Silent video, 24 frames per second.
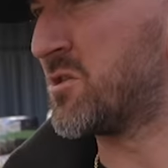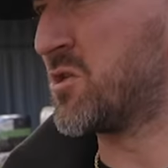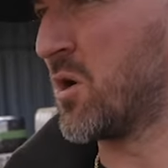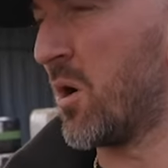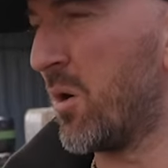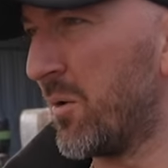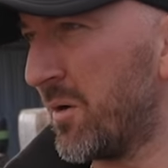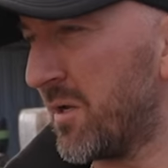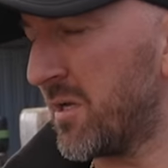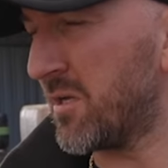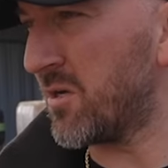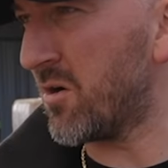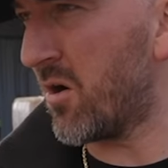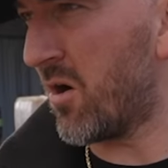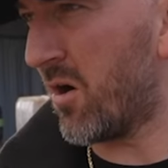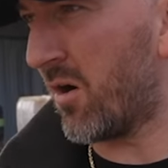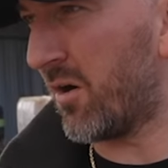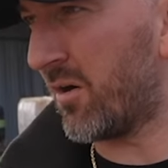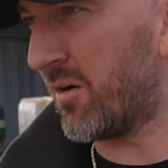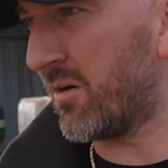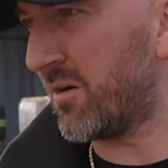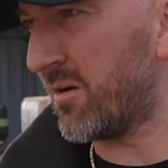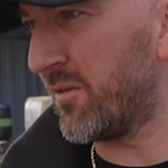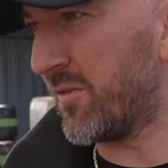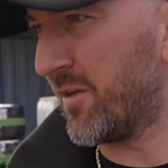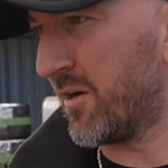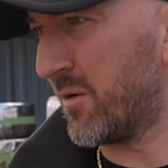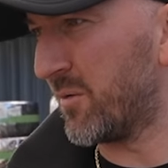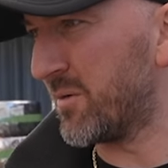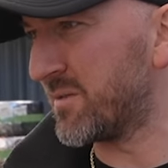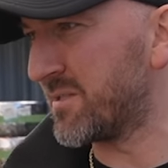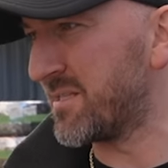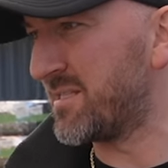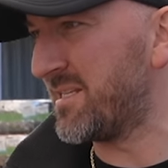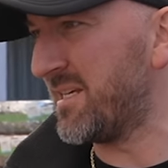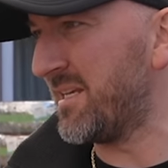donut yard, there
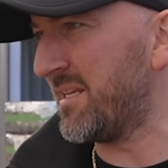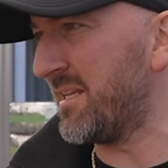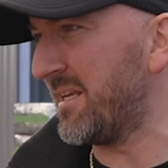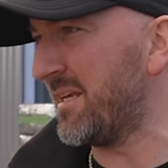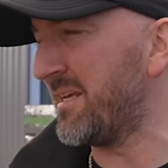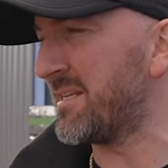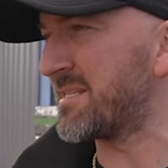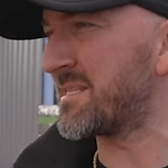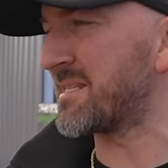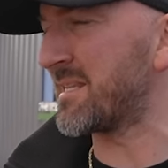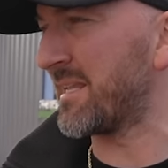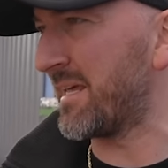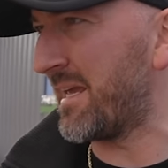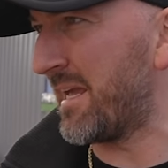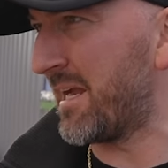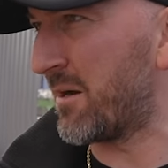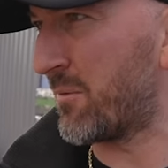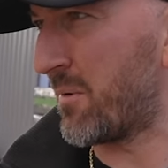was the DDE sleigh